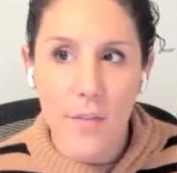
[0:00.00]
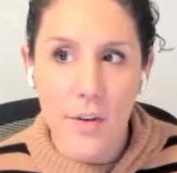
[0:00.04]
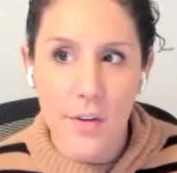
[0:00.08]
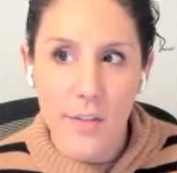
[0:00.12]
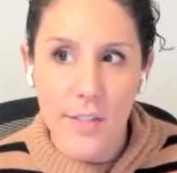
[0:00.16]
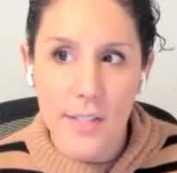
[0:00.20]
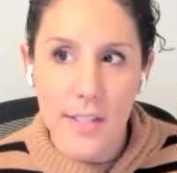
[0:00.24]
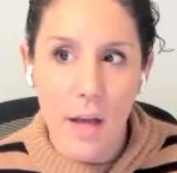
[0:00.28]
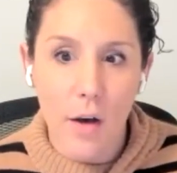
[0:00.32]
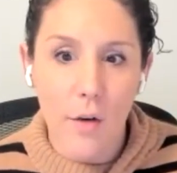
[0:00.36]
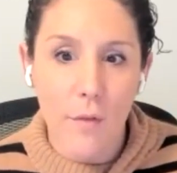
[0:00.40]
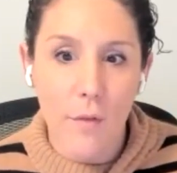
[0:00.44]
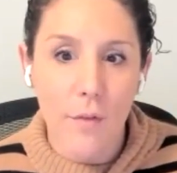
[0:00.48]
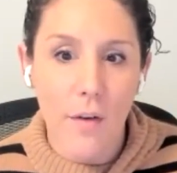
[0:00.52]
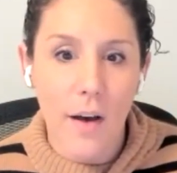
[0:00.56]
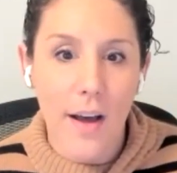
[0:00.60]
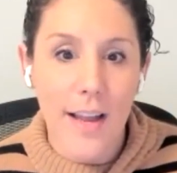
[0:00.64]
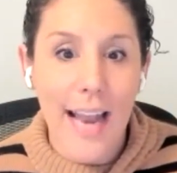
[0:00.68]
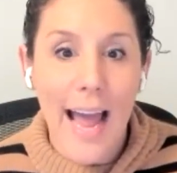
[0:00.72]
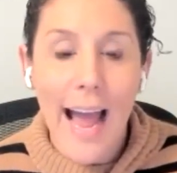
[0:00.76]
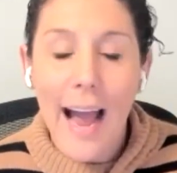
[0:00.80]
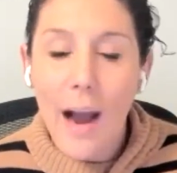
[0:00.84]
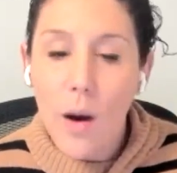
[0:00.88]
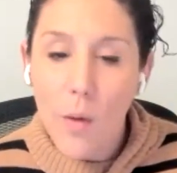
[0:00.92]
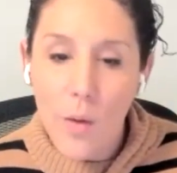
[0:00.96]
yourself
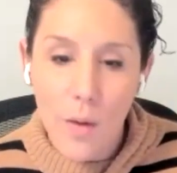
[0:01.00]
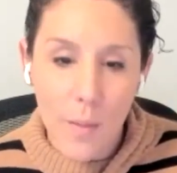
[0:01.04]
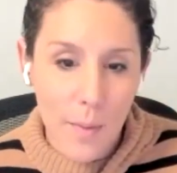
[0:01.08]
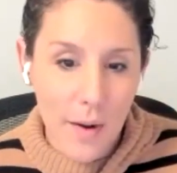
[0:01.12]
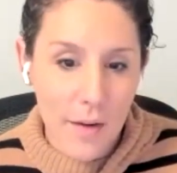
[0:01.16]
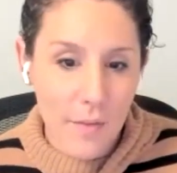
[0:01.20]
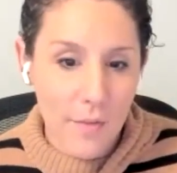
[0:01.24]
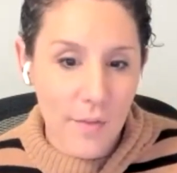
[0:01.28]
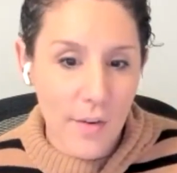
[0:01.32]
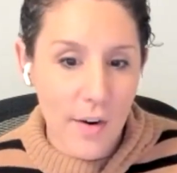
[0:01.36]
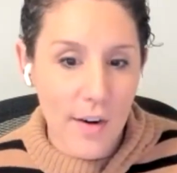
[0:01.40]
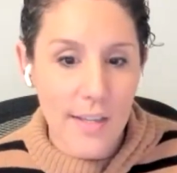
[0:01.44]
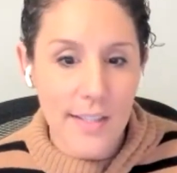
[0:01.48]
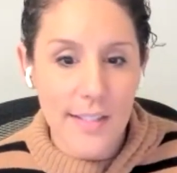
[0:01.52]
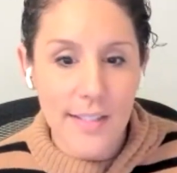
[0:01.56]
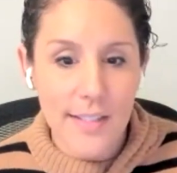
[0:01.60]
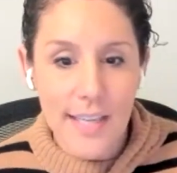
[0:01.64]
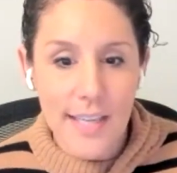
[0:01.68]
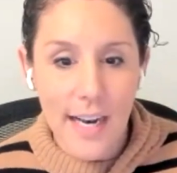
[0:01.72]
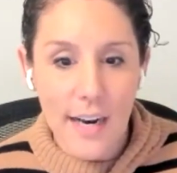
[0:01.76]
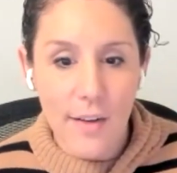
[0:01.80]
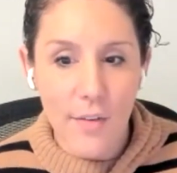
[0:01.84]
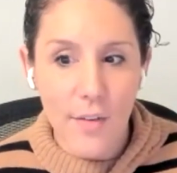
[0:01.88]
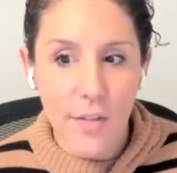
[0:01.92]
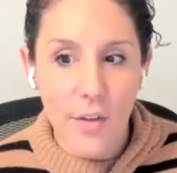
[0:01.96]
an hour buffer
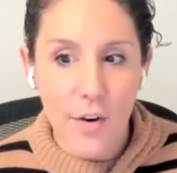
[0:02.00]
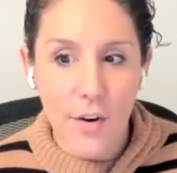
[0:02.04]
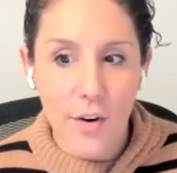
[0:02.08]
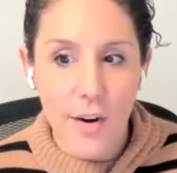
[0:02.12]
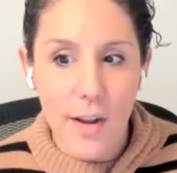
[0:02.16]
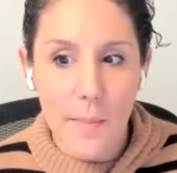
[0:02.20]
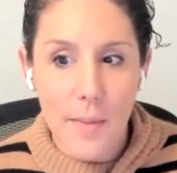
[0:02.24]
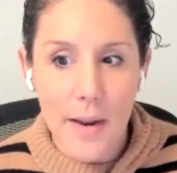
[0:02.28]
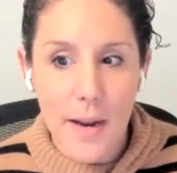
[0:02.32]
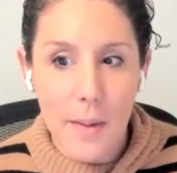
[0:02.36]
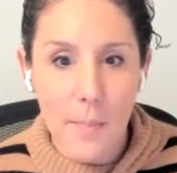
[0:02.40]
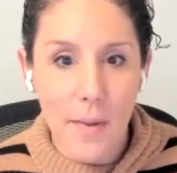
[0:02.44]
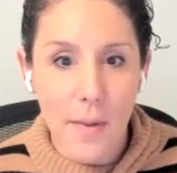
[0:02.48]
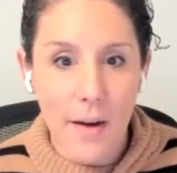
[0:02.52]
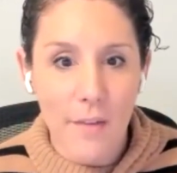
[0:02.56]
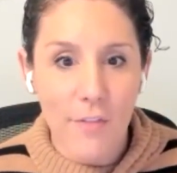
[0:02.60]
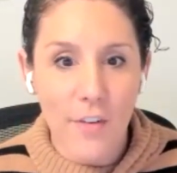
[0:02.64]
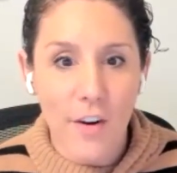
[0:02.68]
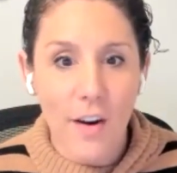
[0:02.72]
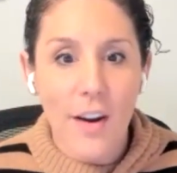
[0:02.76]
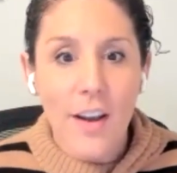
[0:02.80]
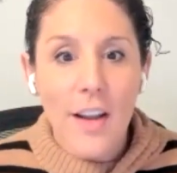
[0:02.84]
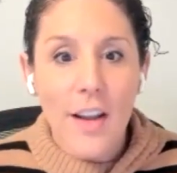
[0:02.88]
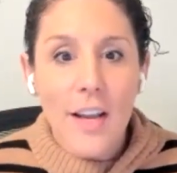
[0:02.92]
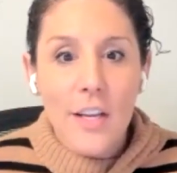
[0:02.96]
instead of a thirty minute
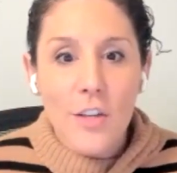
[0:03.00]
buffer?